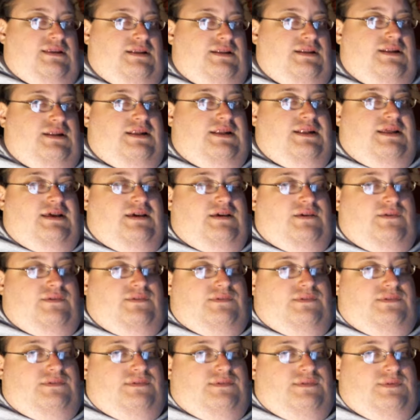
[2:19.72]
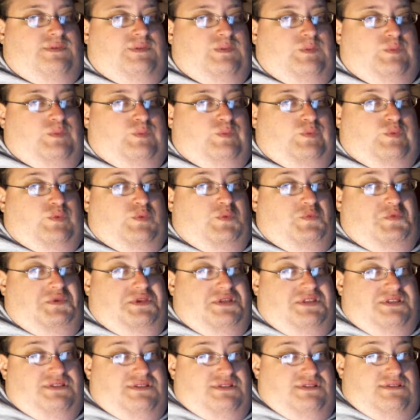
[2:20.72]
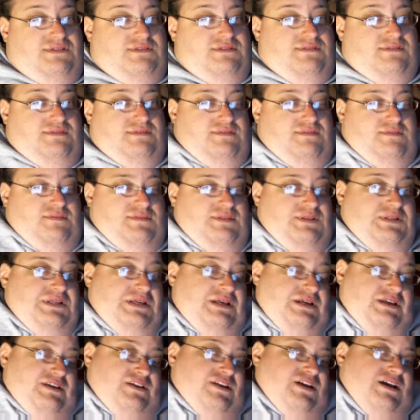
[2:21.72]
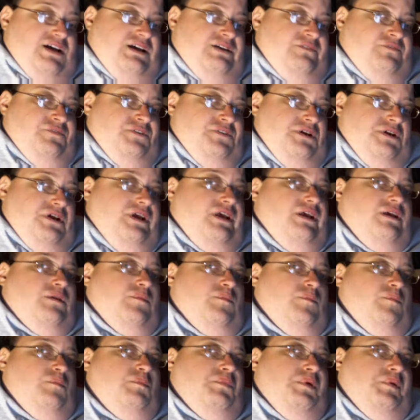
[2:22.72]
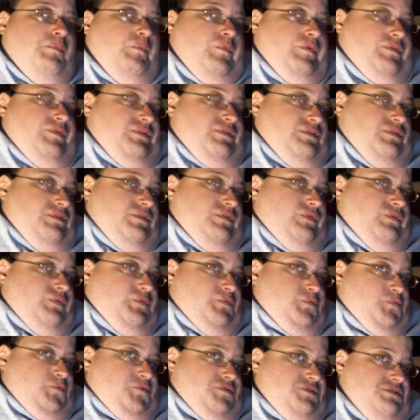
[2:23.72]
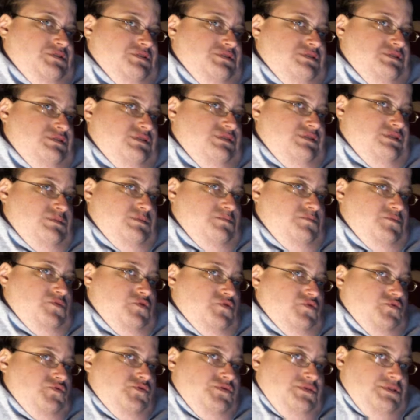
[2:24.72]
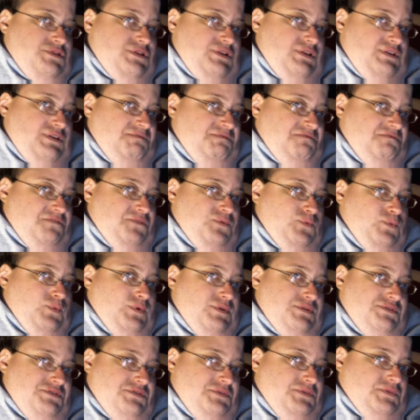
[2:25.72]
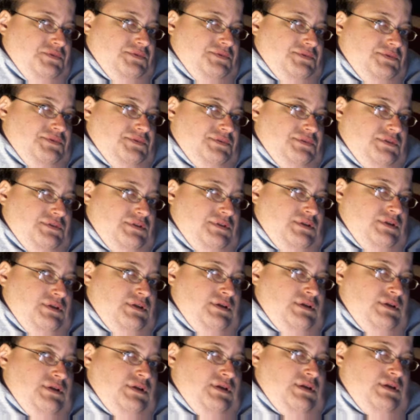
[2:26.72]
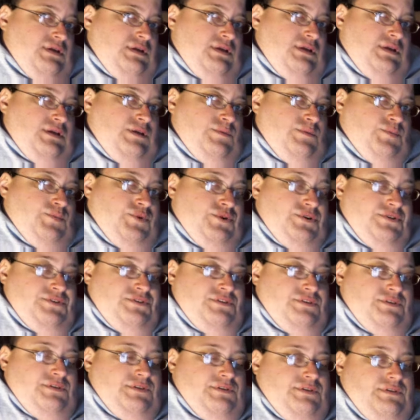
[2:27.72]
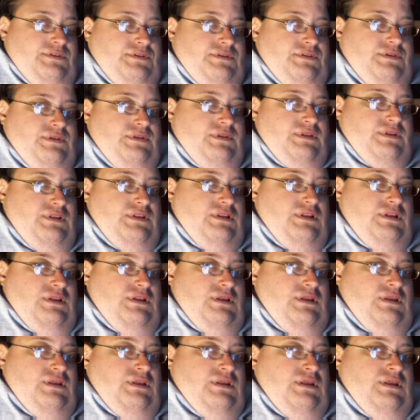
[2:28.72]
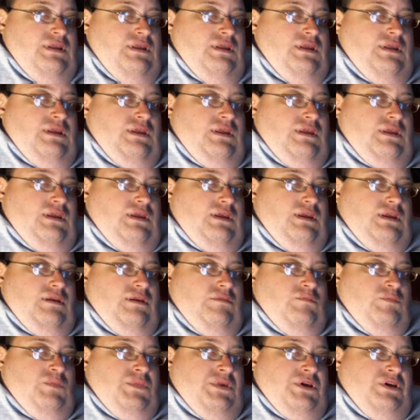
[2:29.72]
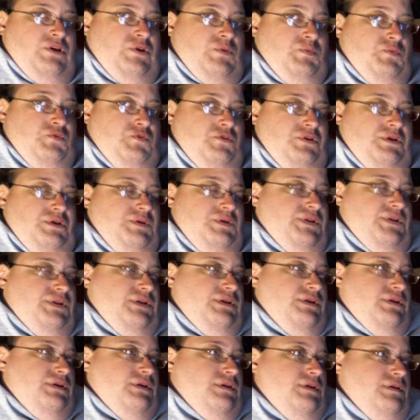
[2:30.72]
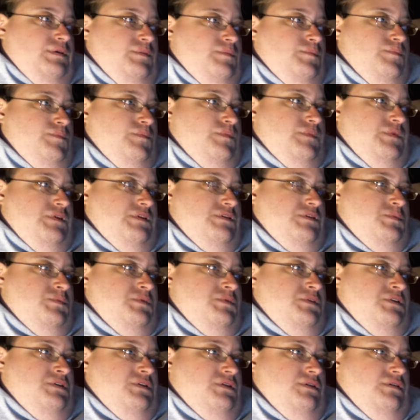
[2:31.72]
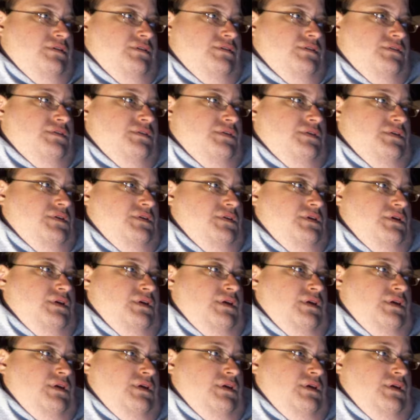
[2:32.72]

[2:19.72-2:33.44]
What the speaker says: Now, the reason I find my mother was the most influential person in my upbringing is because